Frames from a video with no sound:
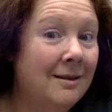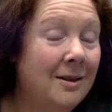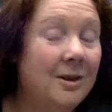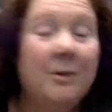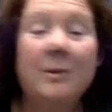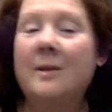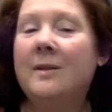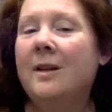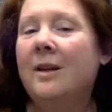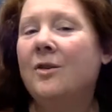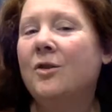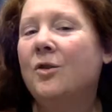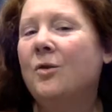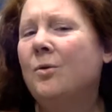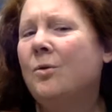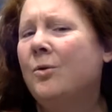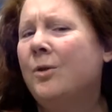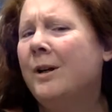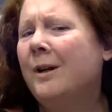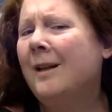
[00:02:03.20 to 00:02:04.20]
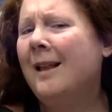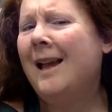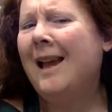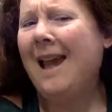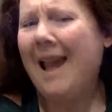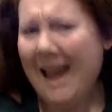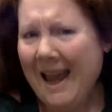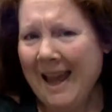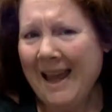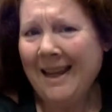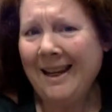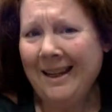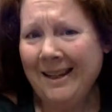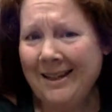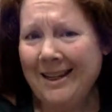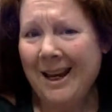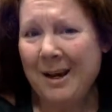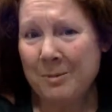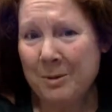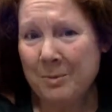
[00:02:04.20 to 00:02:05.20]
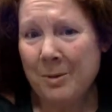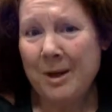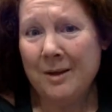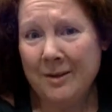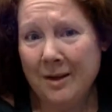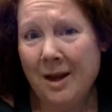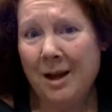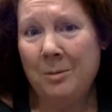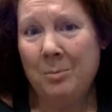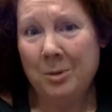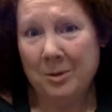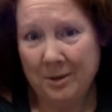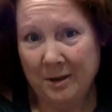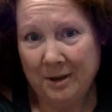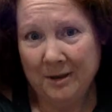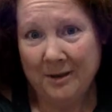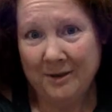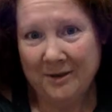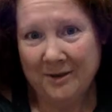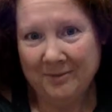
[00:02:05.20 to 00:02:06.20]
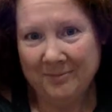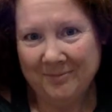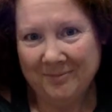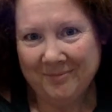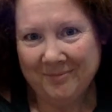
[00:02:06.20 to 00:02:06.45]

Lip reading: to essential oil any damn space I please.